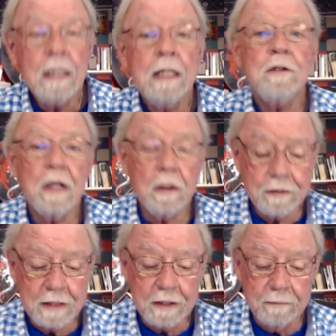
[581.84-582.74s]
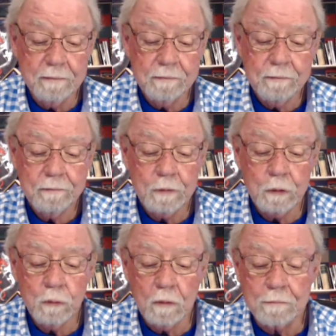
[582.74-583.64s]
Tell them
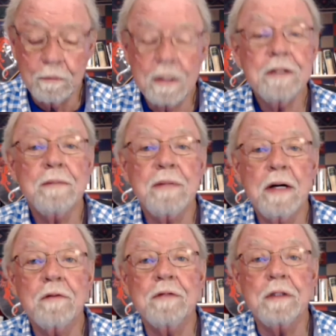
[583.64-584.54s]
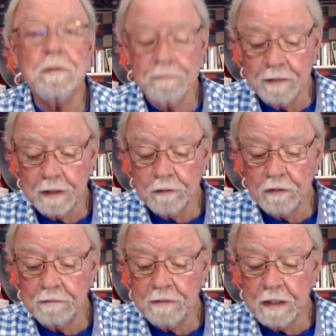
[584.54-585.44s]
you will bring them out of the
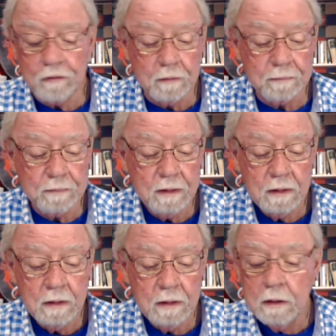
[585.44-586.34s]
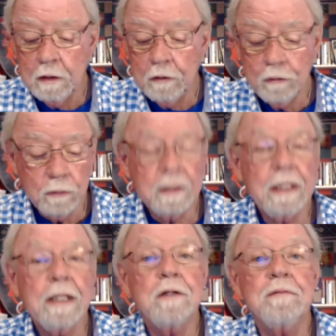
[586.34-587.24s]
affliction of Egypt to a
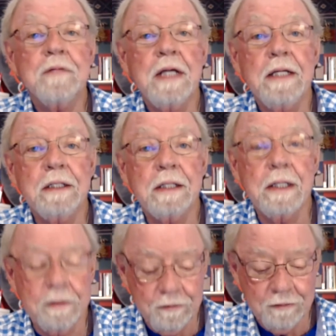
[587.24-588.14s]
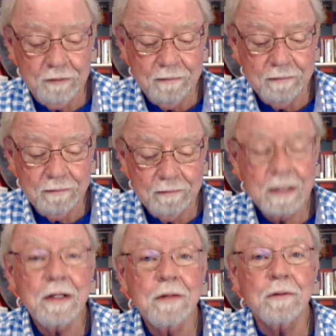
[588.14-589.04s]
land of Canaanites
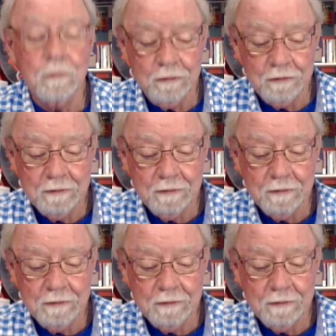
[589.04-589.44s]
and others.